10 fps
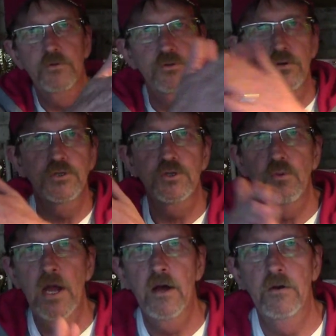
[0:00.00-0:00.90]
searched
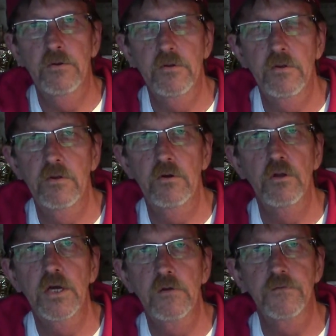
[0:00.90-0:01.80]
around, and they're
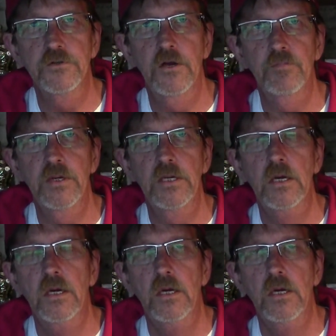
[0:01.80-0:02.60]
looking for something.